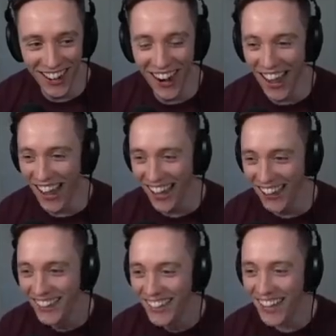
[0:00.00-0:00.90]
yeah,
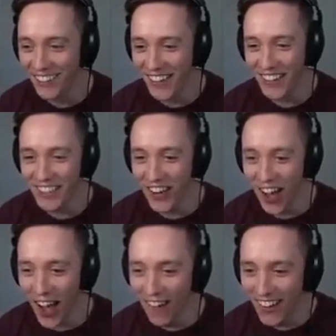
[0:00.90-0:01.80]
I'm gonna
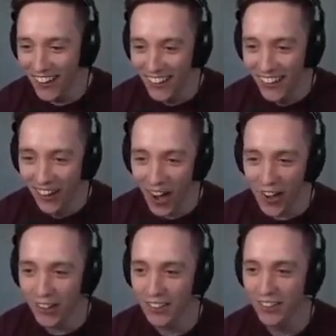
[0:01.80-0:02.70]
choke! Woo!
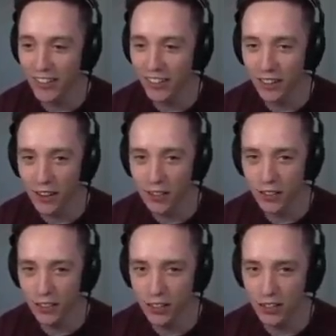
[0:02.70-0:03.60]
Okay, close,
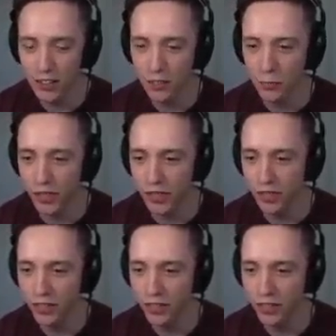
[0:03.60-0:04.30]
close, close. We did it.